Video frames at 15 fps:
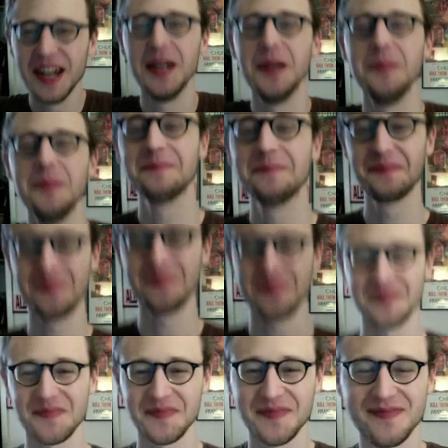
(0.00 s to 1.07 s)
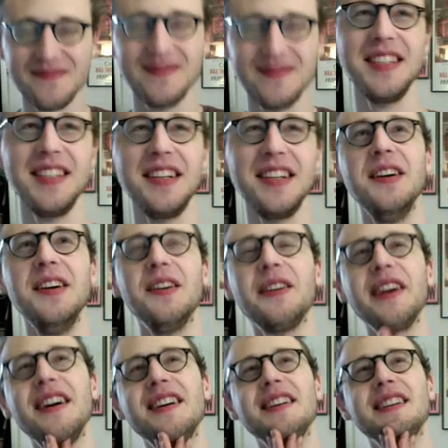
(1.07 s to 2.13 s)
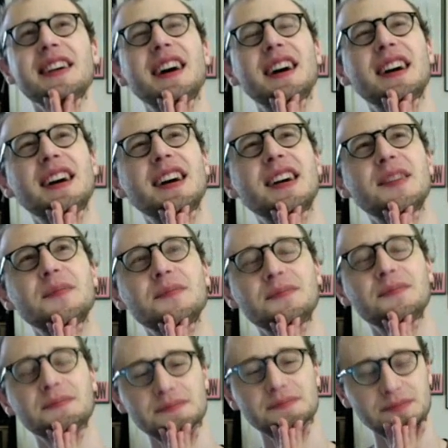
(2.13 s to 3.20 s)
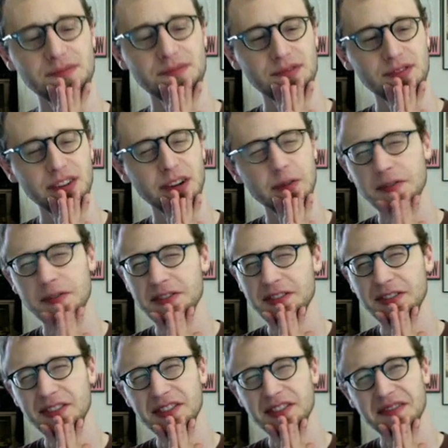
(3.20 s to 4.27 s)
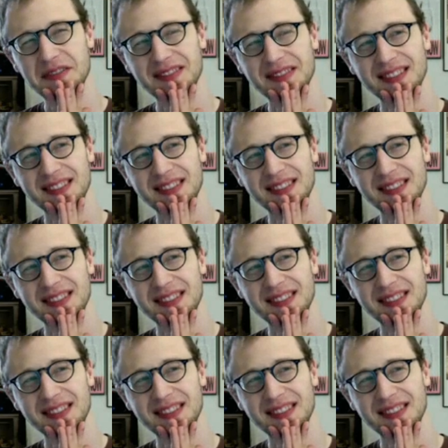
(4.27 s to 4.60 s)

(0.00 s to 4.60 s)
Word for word: um, okay. Yeah. Um, wait. What was the question?